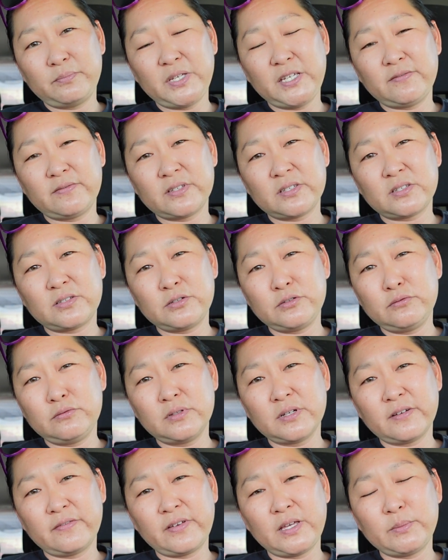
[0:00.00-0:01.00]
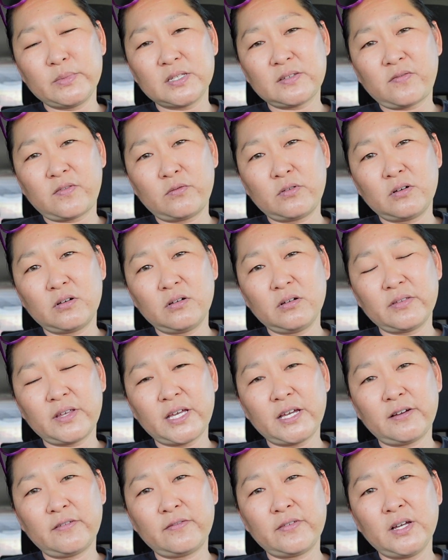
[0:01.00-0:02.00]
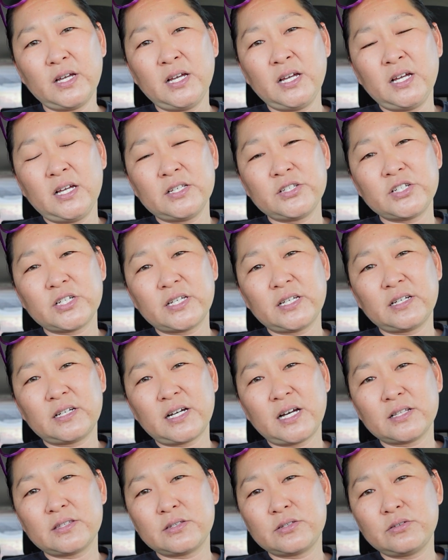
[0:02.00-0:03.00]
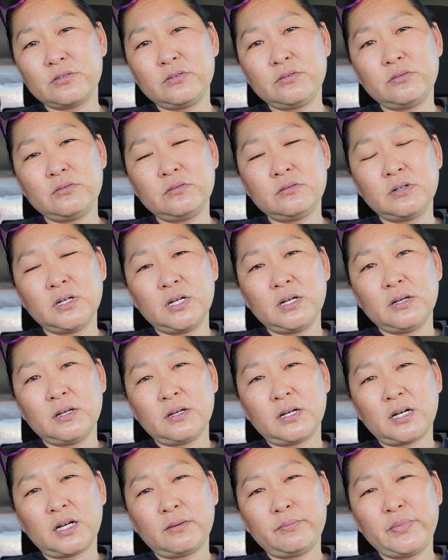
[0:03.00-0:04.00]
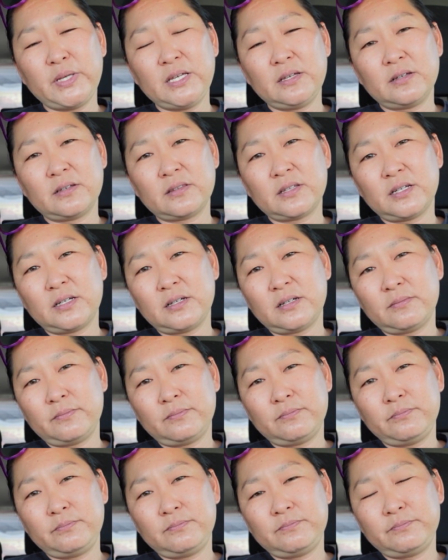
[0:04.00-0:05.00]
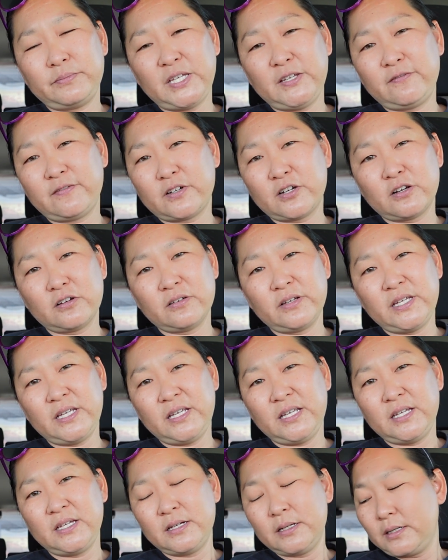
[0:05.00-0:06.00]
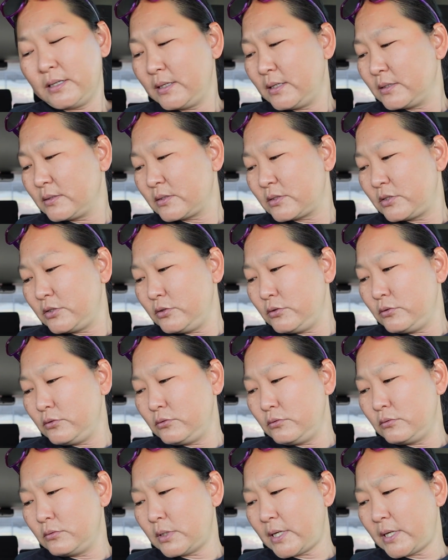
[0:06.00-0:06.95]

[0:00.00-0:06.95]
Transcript: Beef stew they're famous for. They have chicken katsu, the beef curry stew,